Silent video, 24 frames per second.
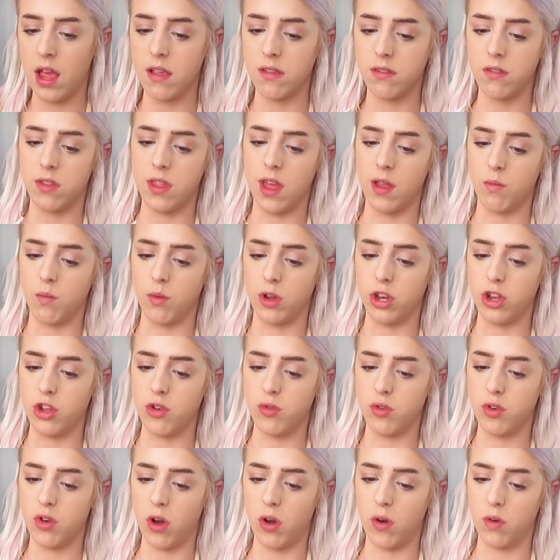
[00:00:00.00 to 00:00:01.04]
So then when you
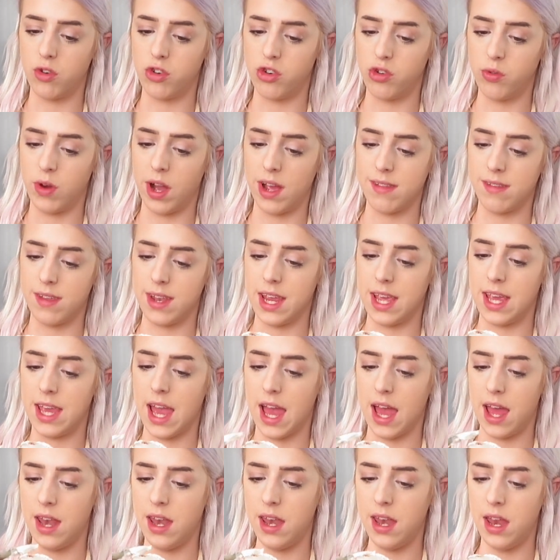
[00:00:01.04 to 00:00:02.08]
go to ice it
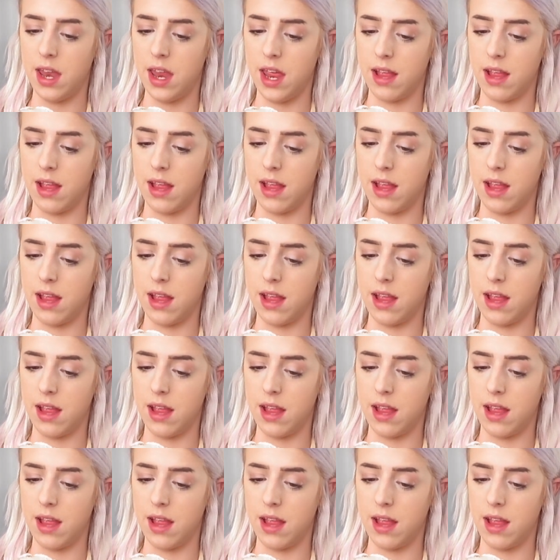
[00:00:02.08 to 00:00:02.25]
again,